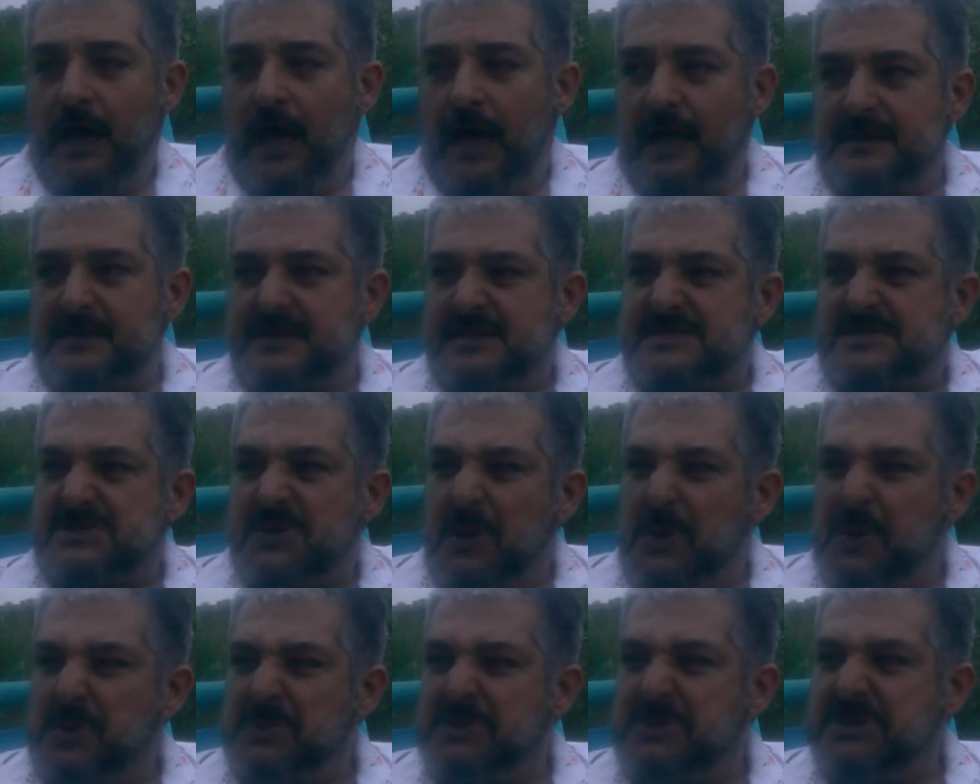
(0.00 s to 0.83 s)
And this
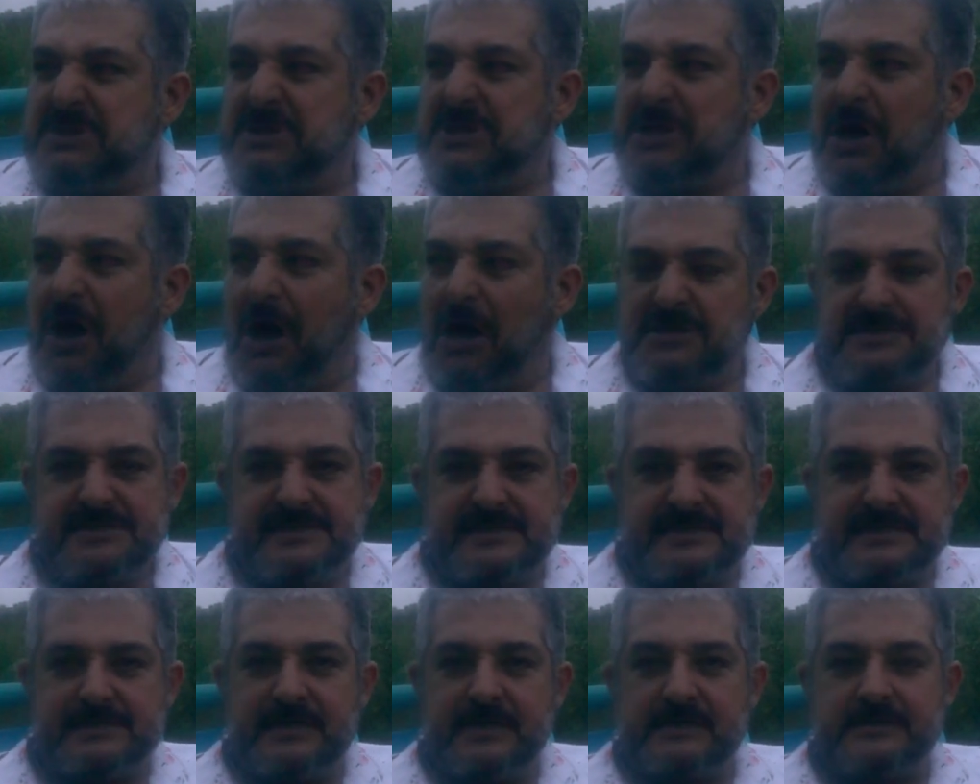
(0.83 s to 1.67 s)
whole
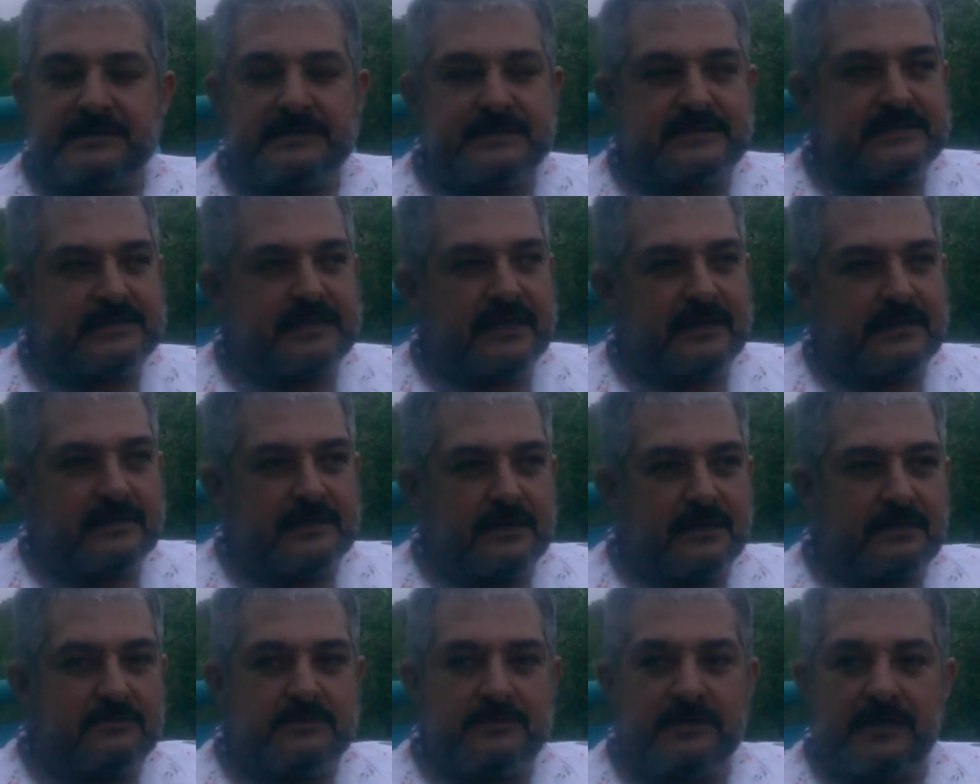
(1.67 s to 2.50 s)
nonsense that,
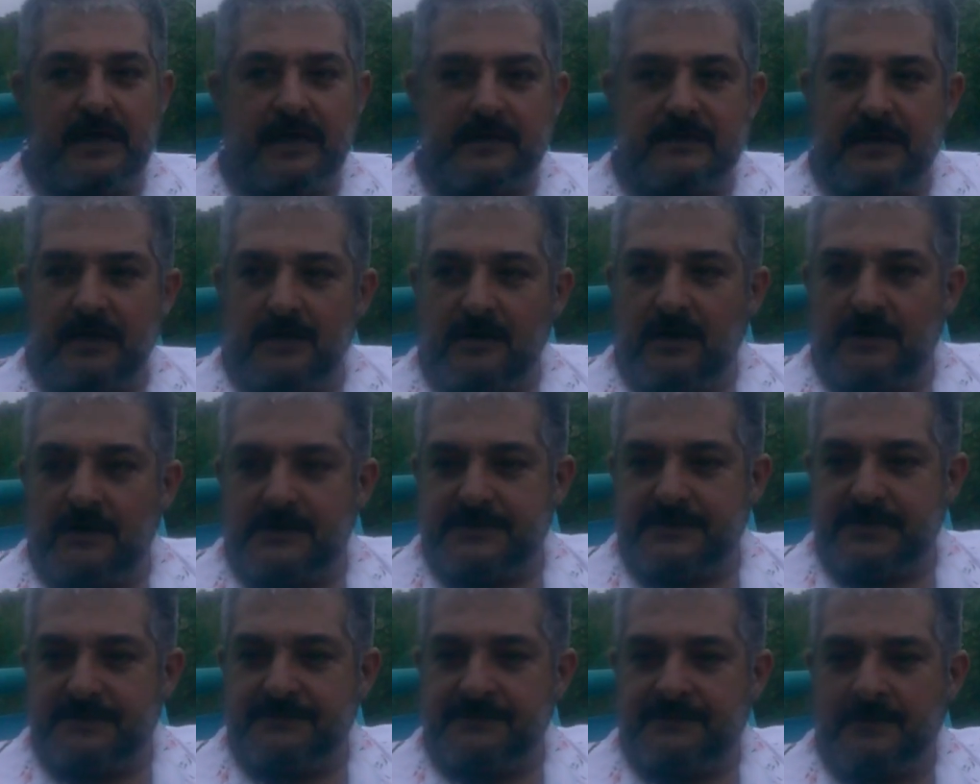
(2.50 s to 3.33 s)
the, that a
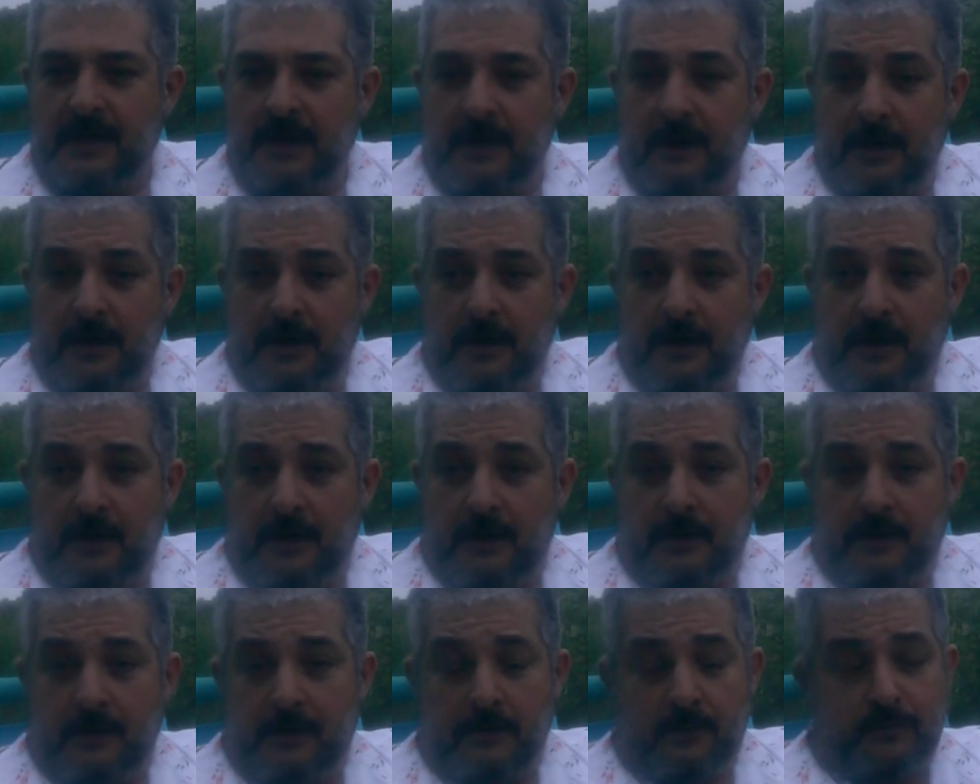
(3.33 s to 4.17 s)
lot of
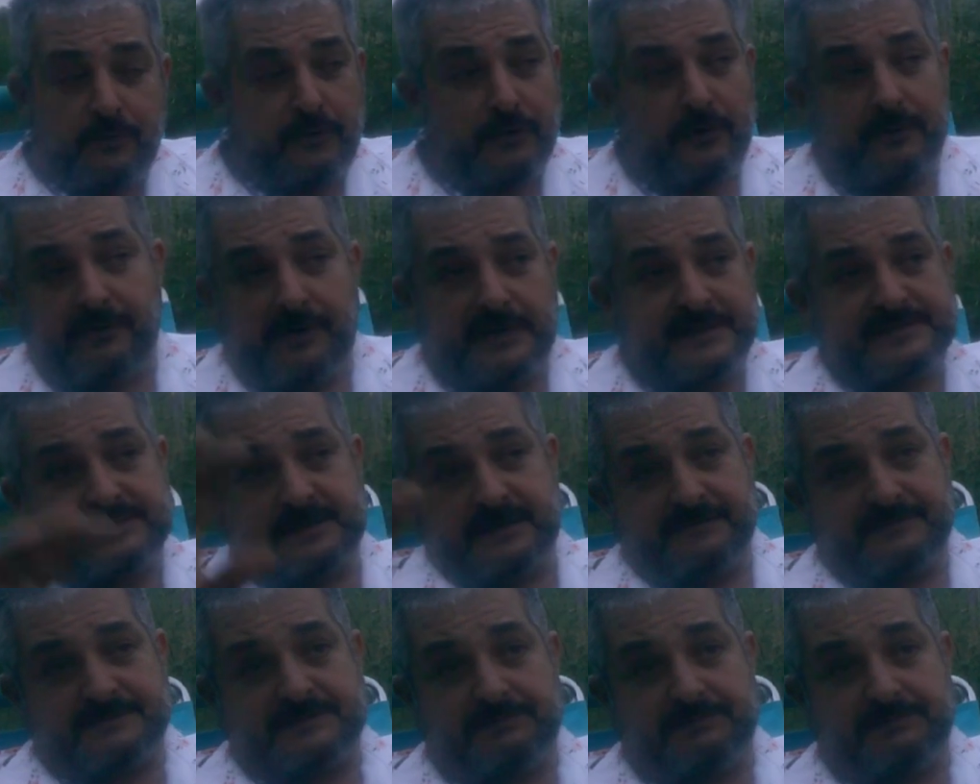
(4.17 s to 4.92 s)
progressives